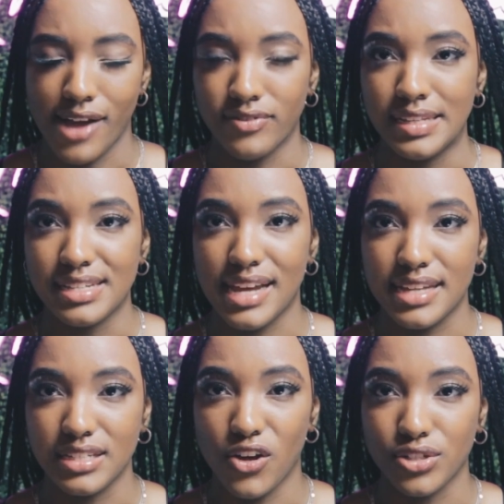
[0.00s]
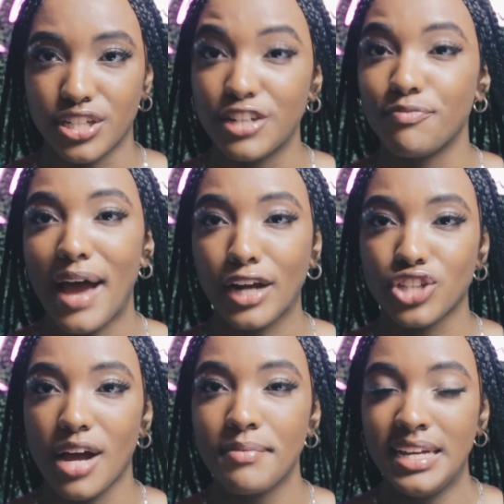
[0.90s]
having this as an alternative
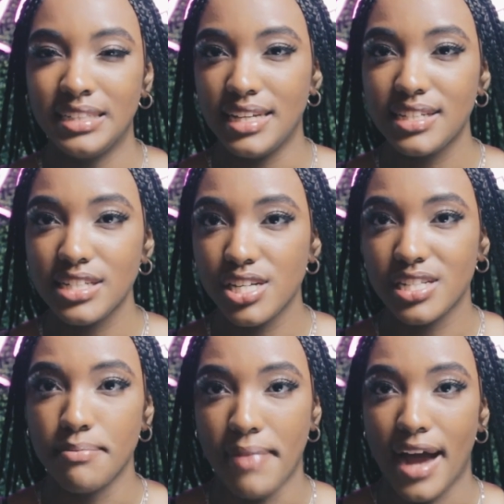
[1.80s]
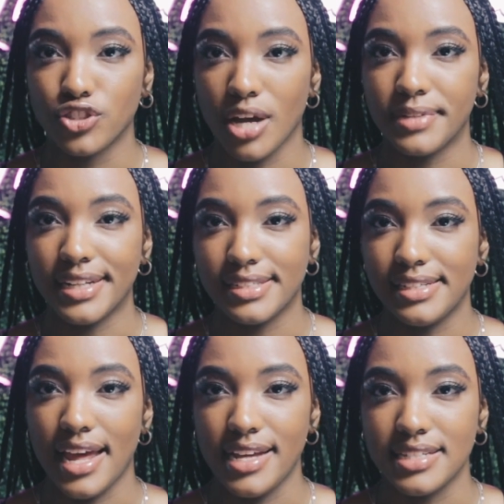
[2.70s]
backdrop. This is just the backdrop that
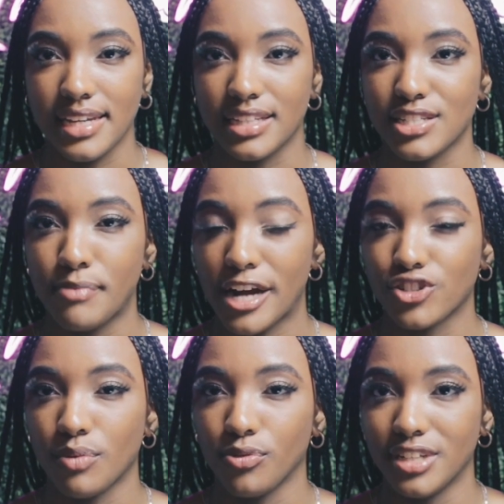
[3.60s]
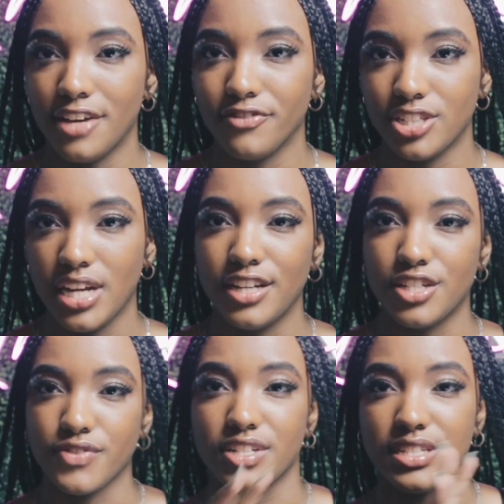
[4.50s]
stays. Like, this backdrop will never
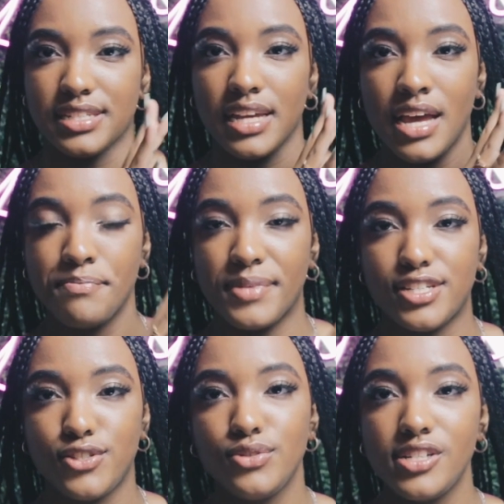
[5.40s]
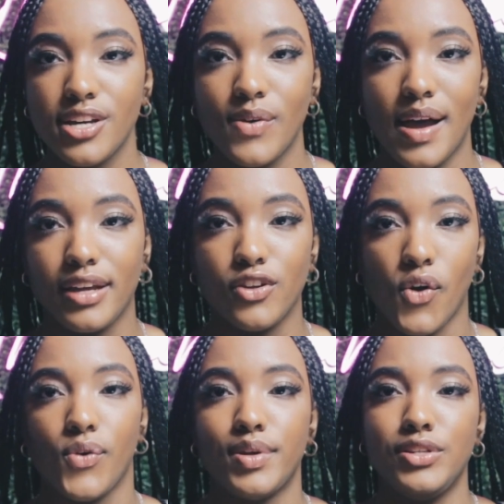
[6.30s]
change, versus my studio, I can
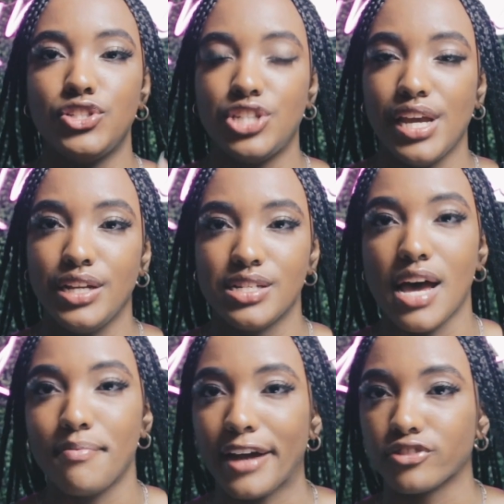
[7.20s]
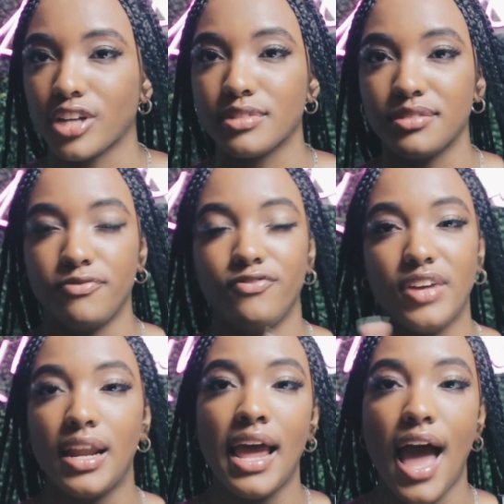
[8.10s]
always change that backdrop to
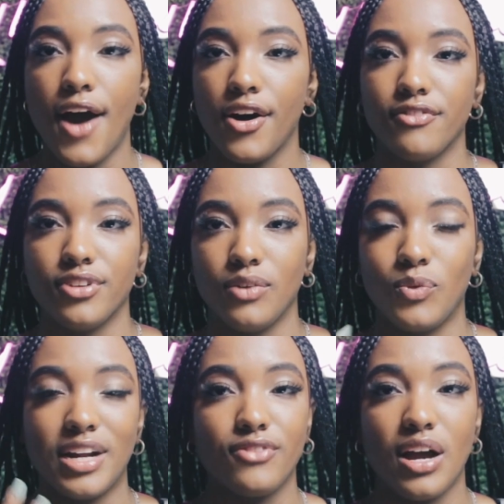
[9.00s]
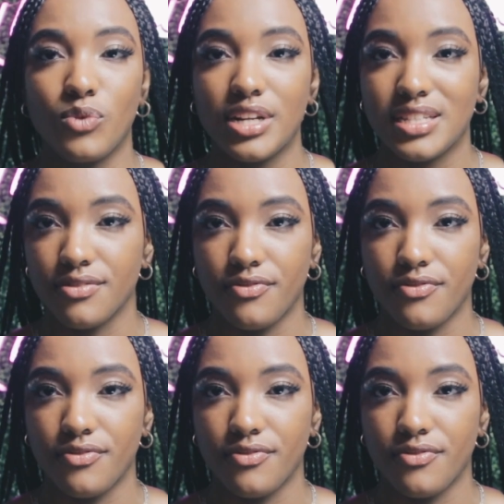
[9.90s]
fit however, whatever I want it to